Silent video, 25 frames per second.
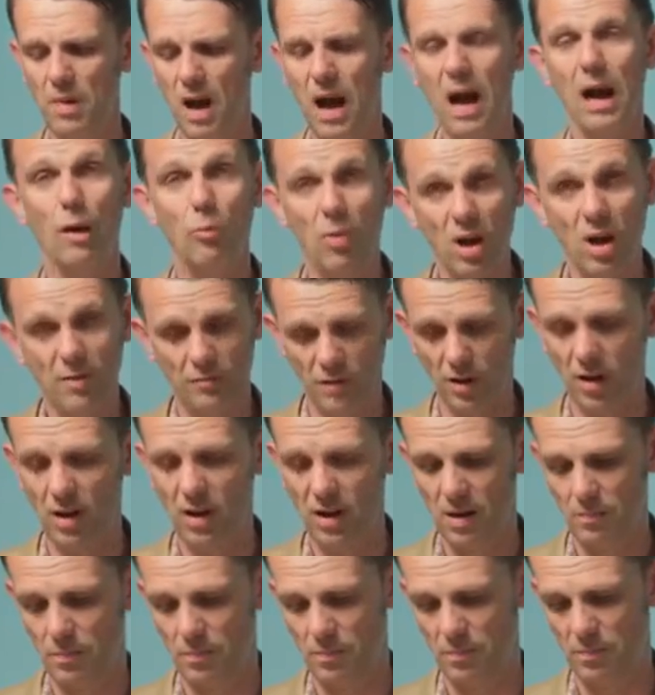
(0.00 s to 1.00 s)
However,
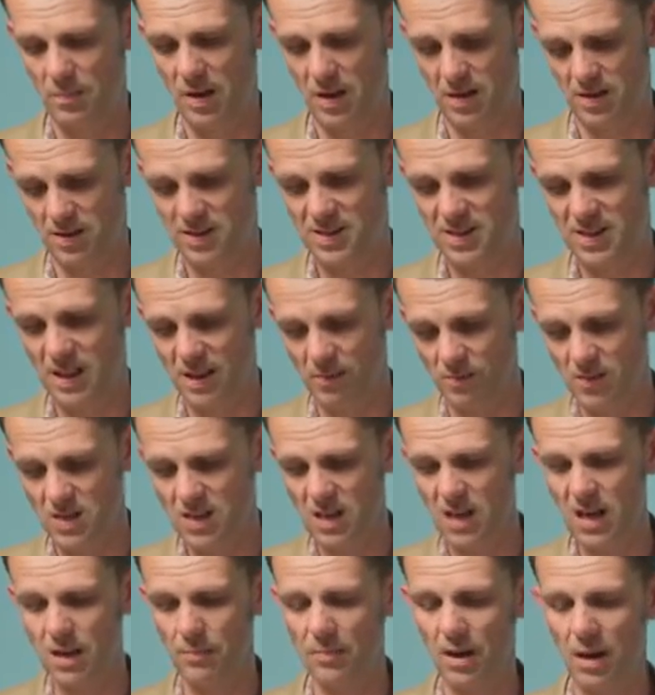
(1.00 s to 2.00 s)
at the same
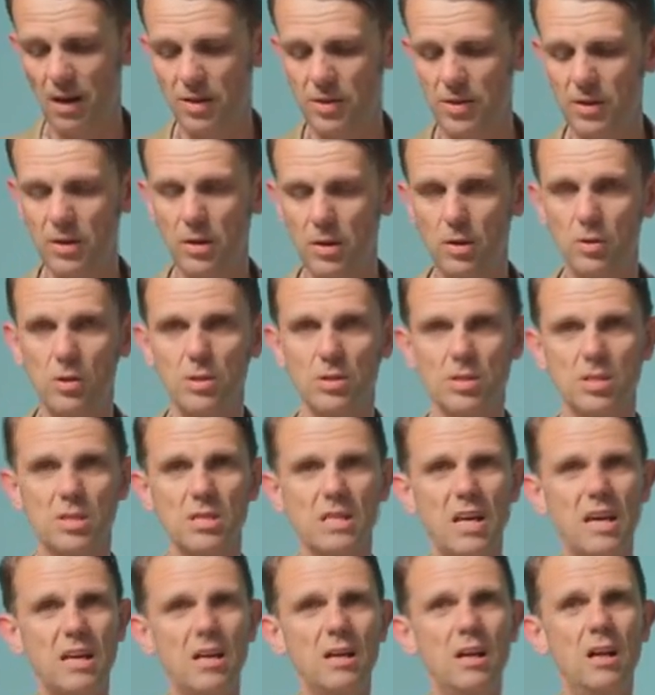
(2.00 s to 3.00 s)
time, I think you can
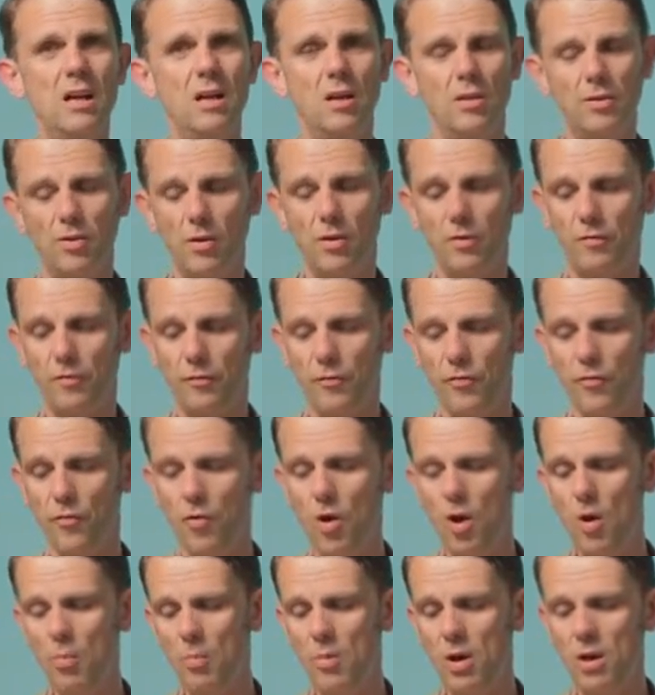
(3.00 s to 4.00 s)
say that
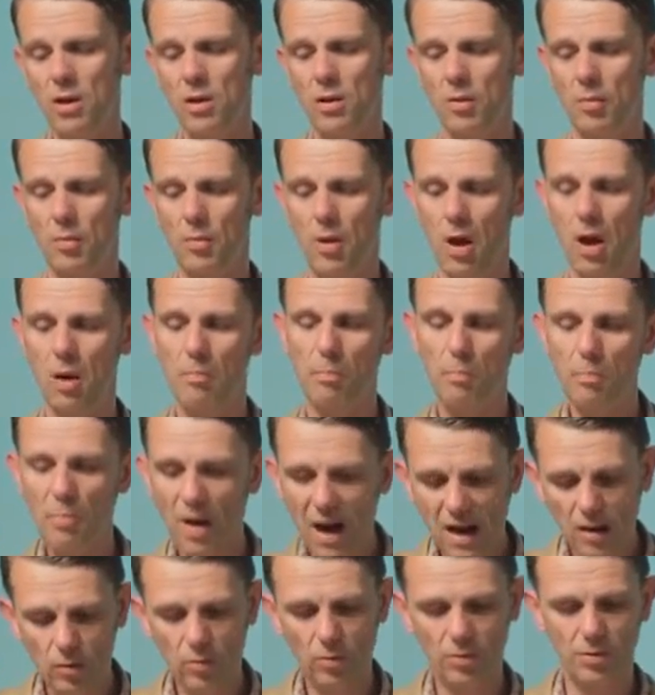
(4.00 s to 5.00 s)
from
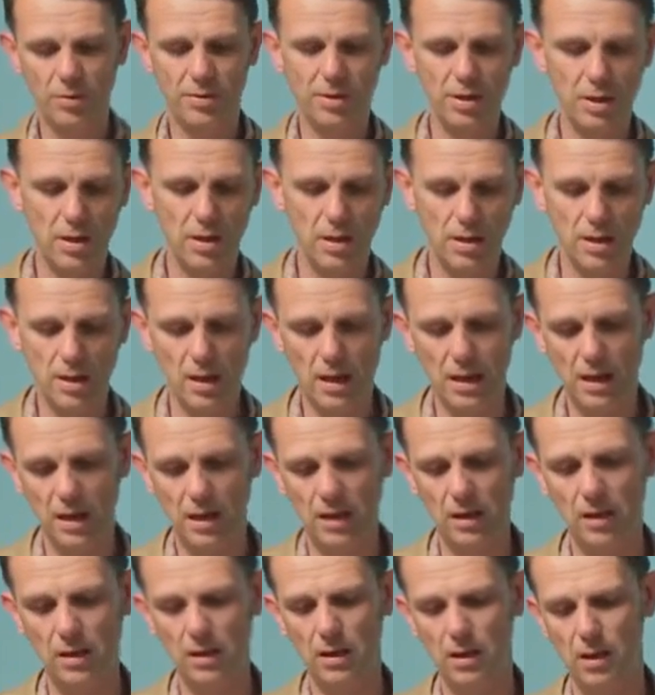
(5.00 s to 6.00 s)
about the
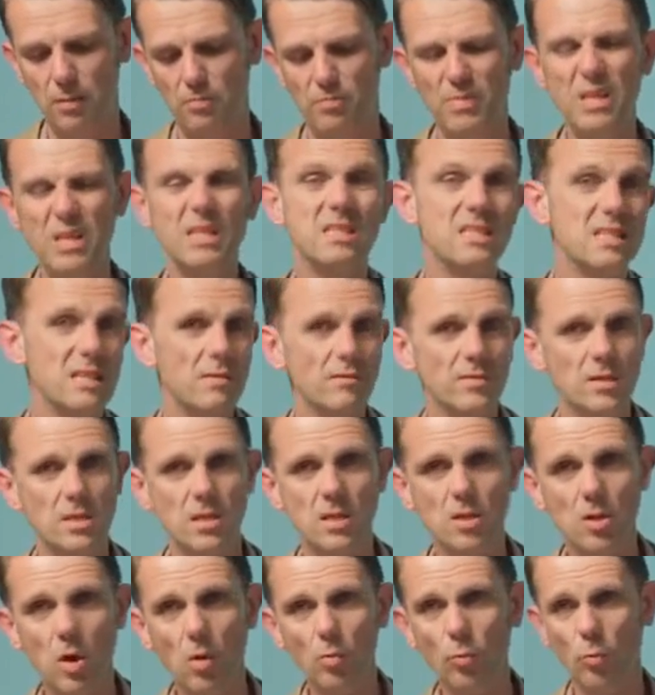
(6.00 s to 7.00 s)

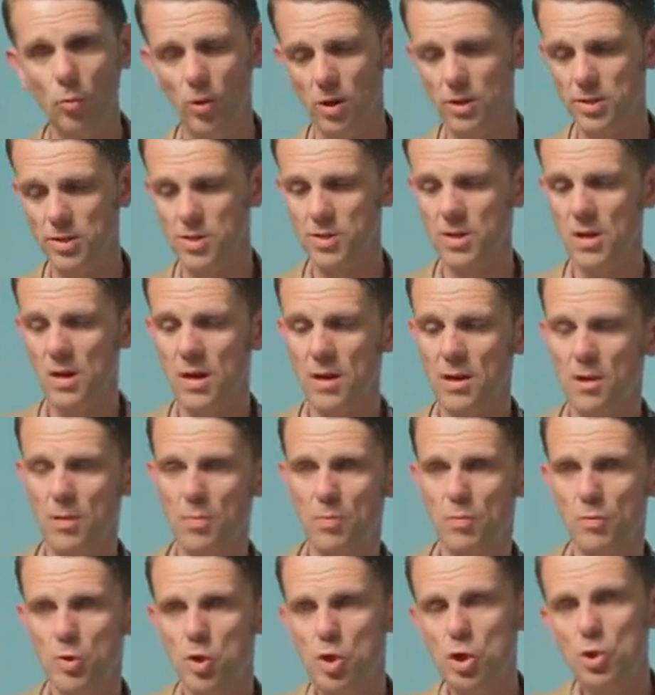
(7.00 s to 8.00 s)
mid-70s onwards,
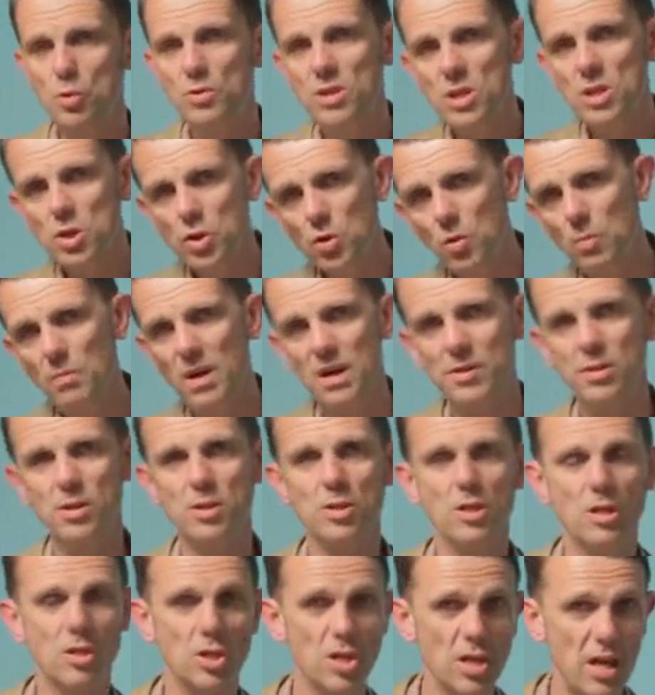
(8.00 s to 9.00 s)
judicial
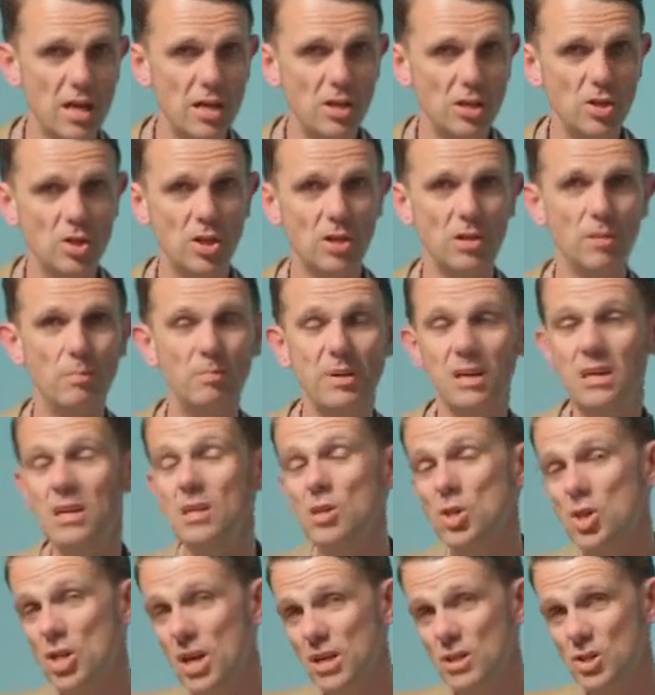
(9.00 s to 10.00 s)
methods are changing and
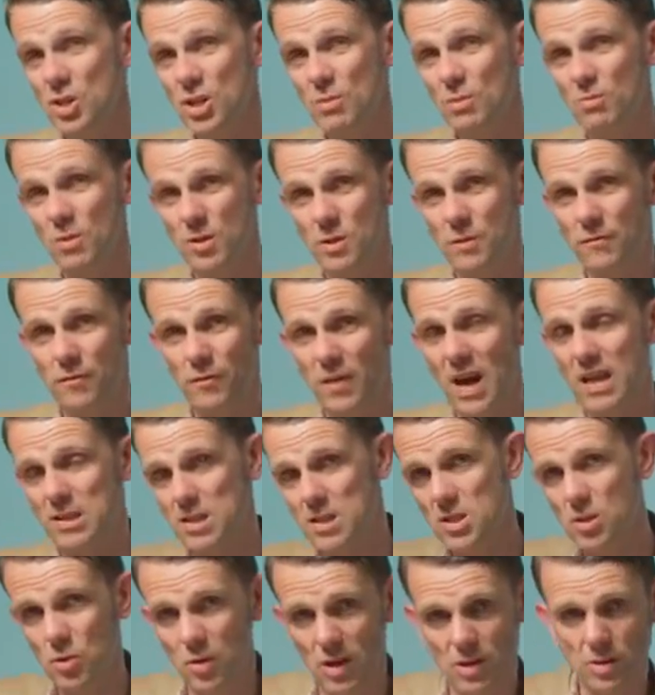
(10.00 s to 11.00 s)
begin changing much
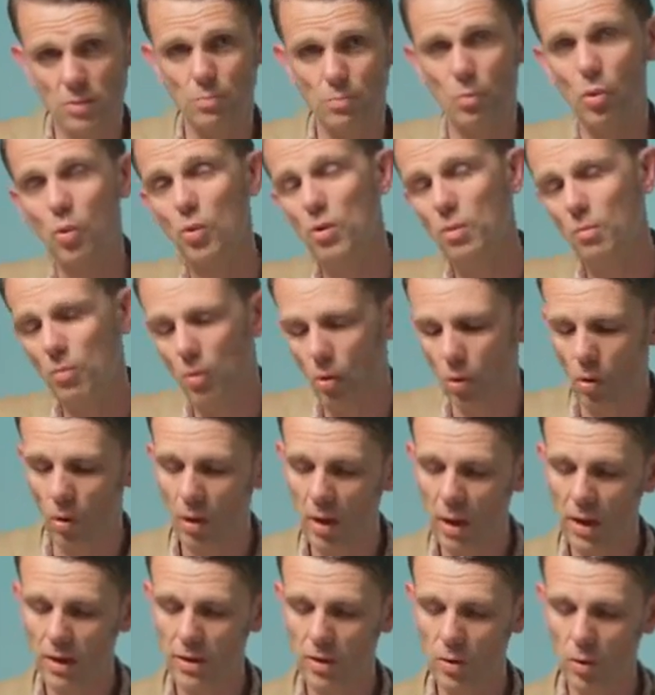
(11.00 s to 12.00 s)
faster as more and
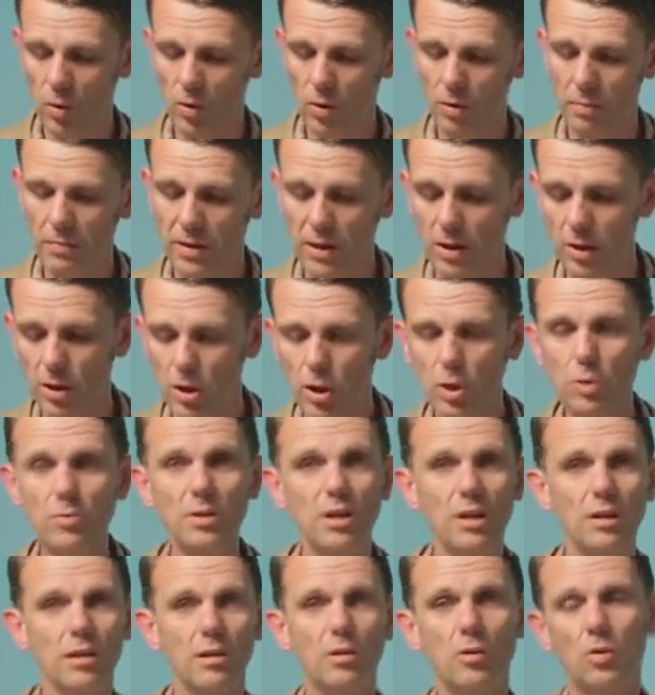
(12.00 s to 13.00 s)
more European
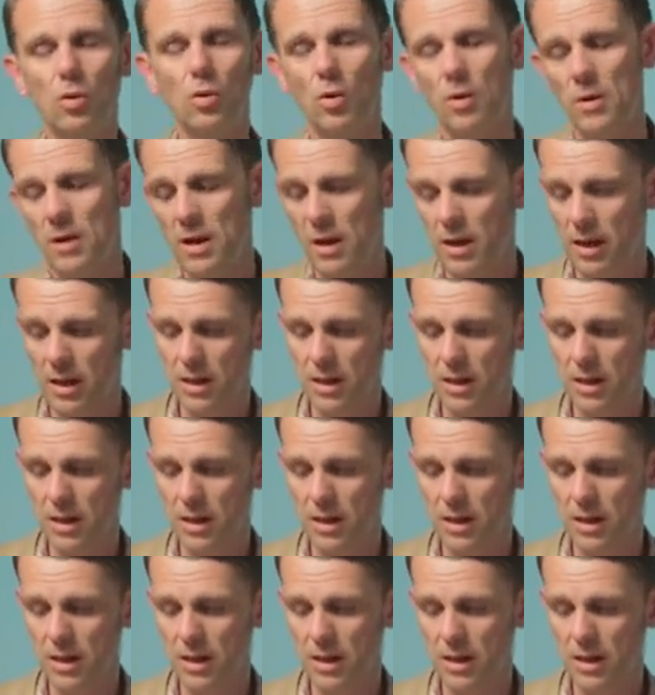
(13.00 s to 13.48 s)
Union law